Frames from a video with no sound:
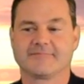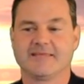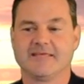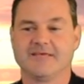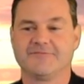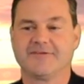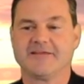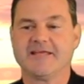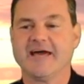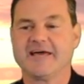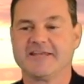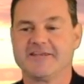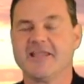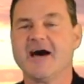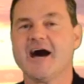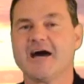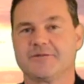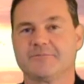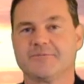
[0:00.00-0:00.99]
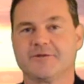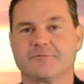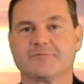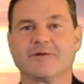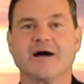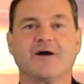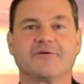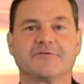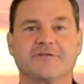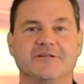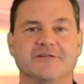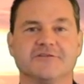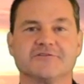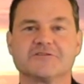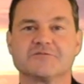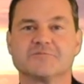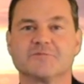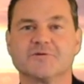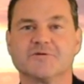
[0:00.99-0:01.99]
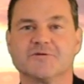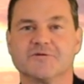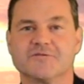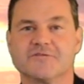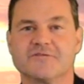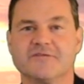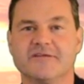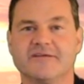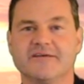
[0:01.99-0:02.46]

if it had not been rounded and smoothed